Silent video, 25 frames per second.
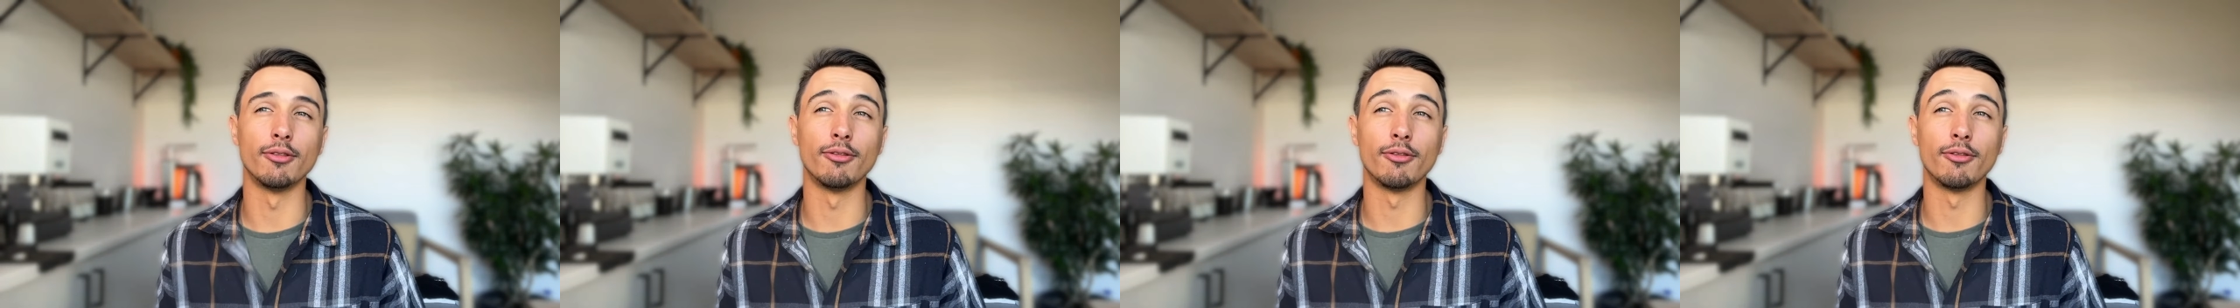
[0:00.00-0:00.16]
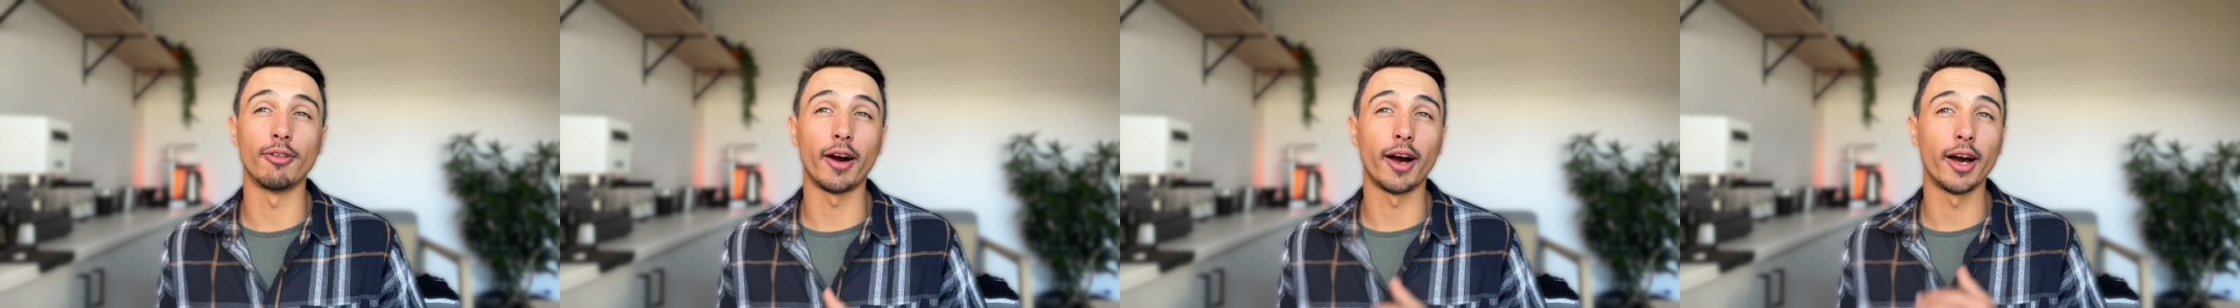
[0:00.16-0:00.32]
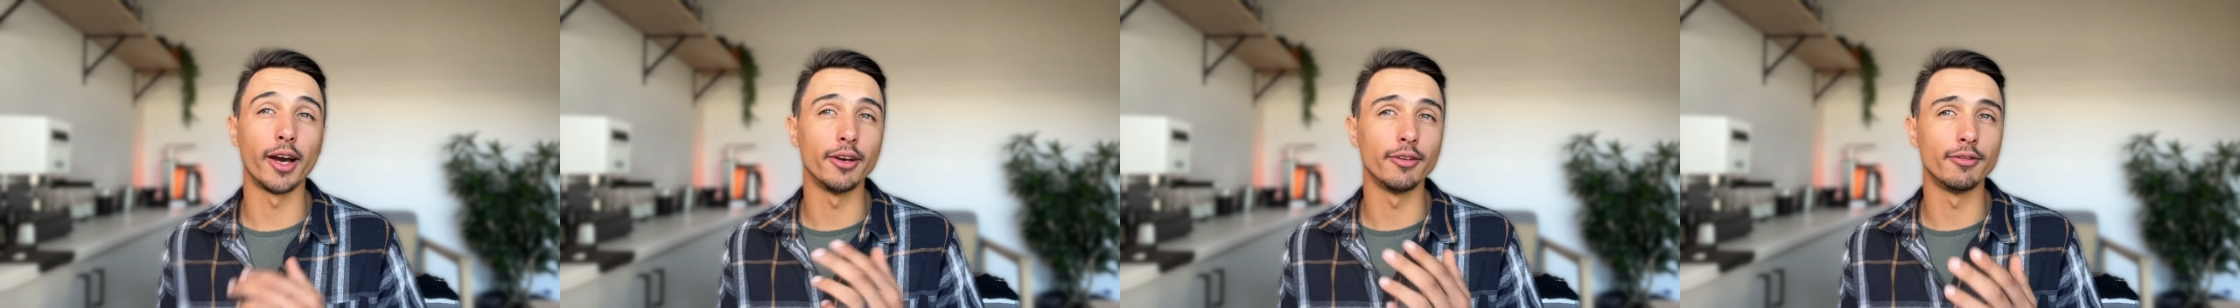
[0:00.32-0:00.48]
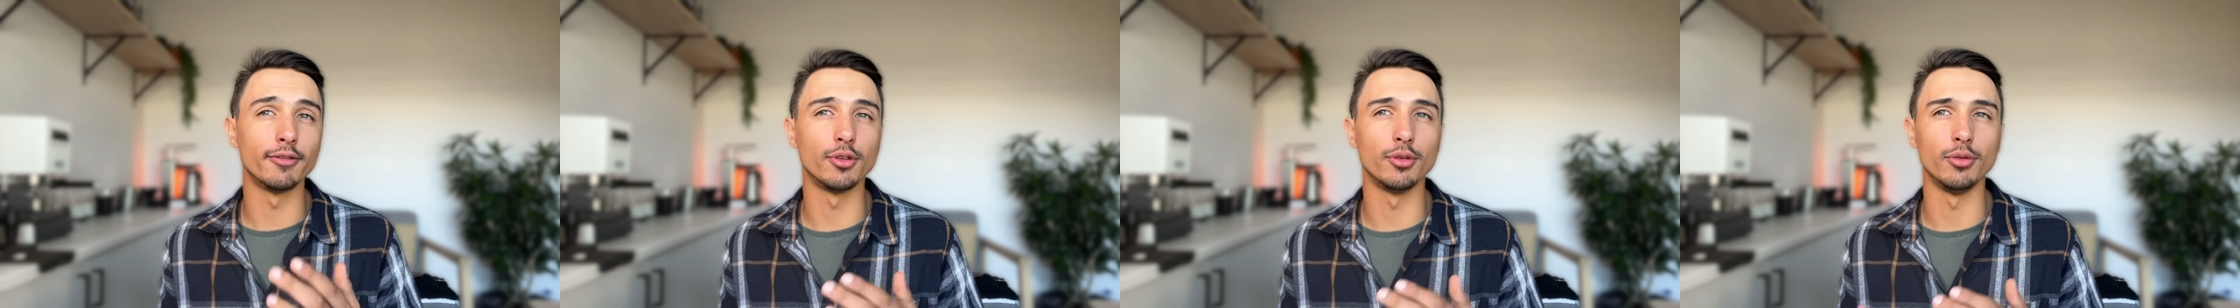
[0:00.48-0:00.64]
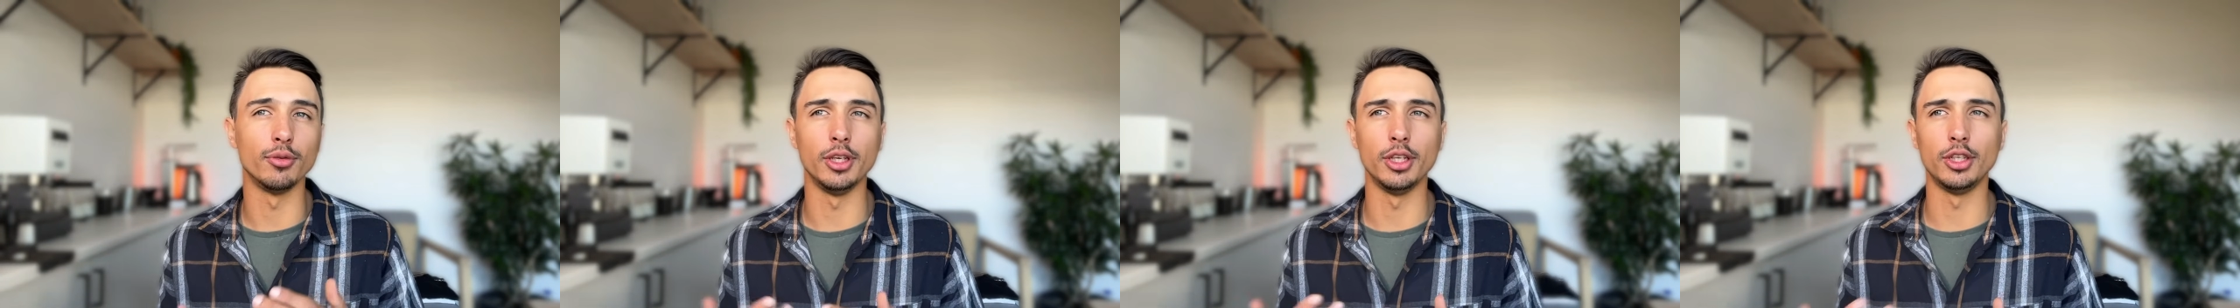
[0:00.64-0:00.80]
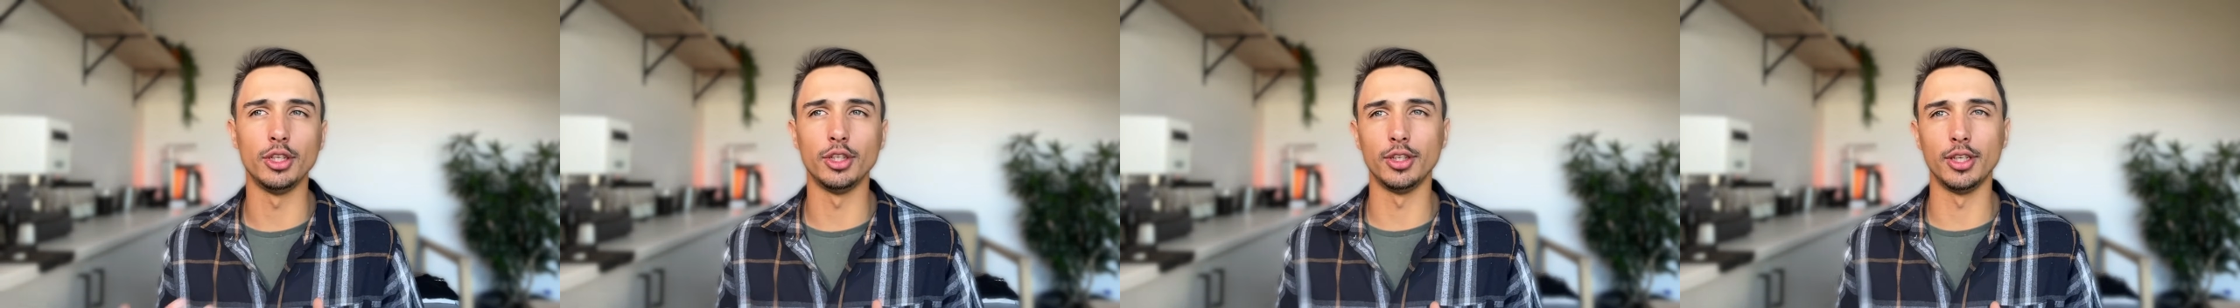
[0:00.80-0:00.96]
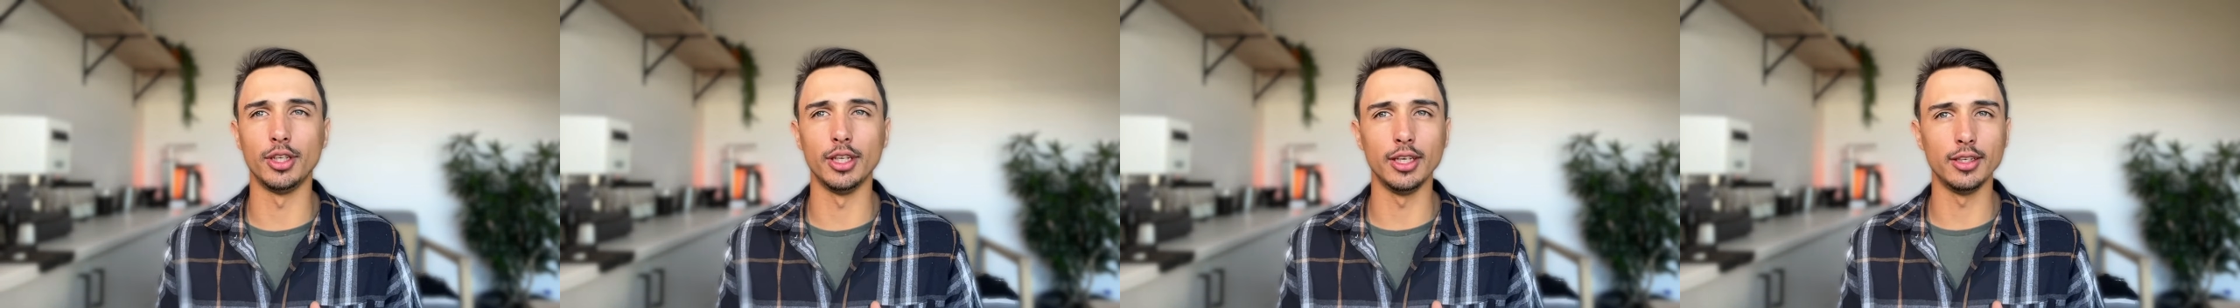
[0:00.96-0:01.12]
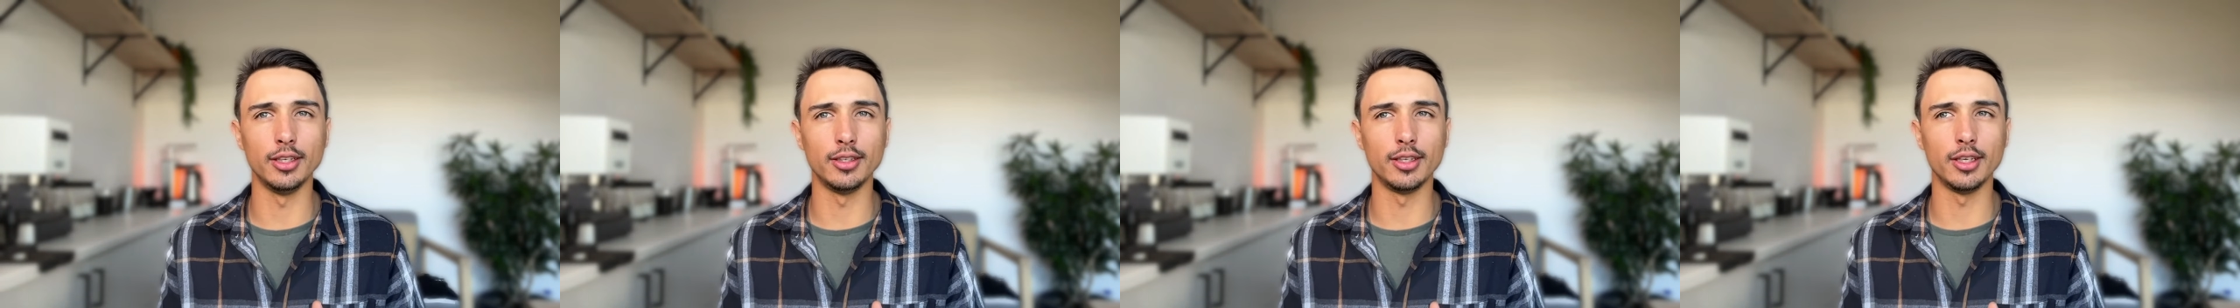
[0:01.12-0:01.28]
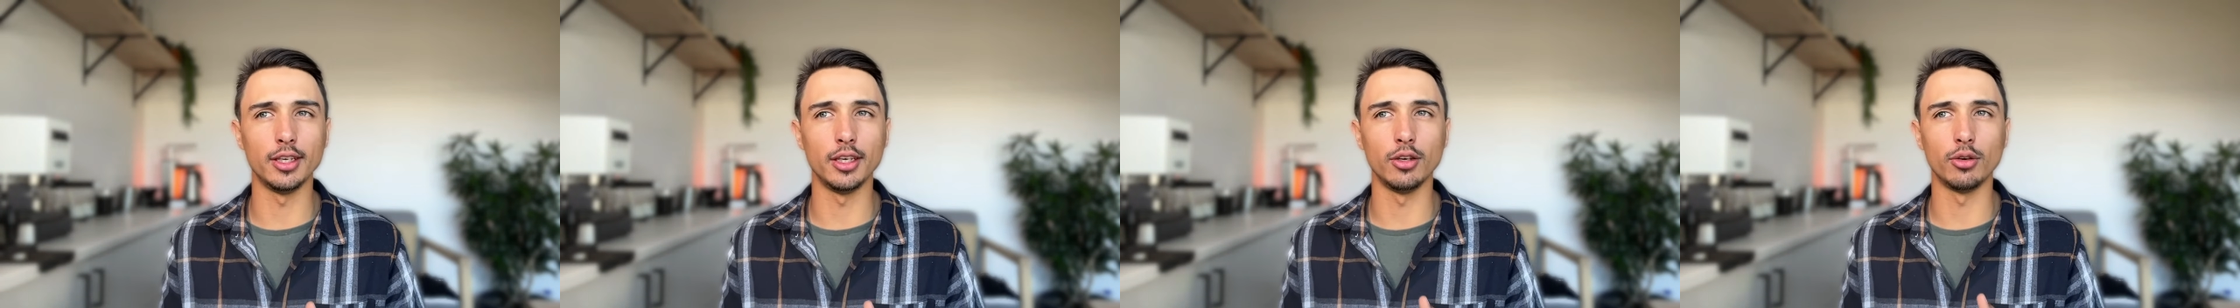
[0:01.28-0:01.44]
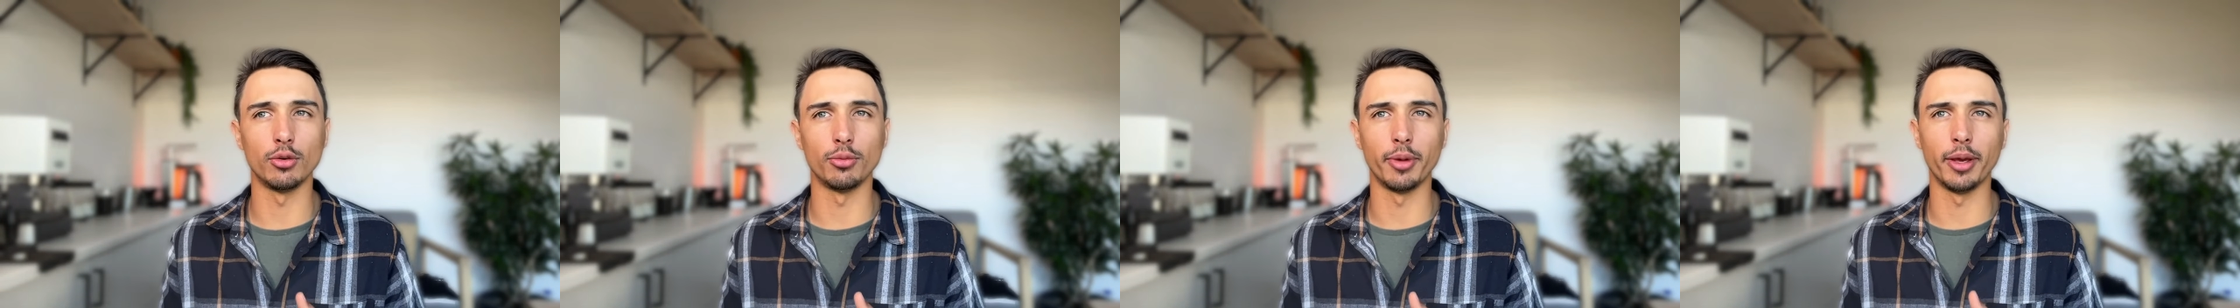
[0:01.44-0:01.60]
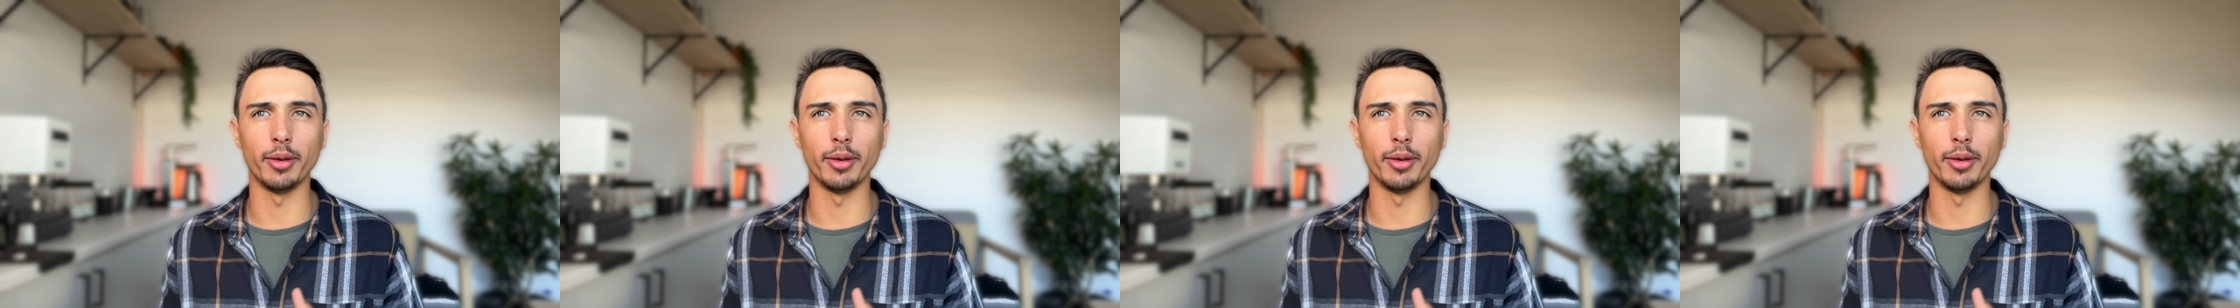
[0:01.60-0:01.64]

5 to each DC,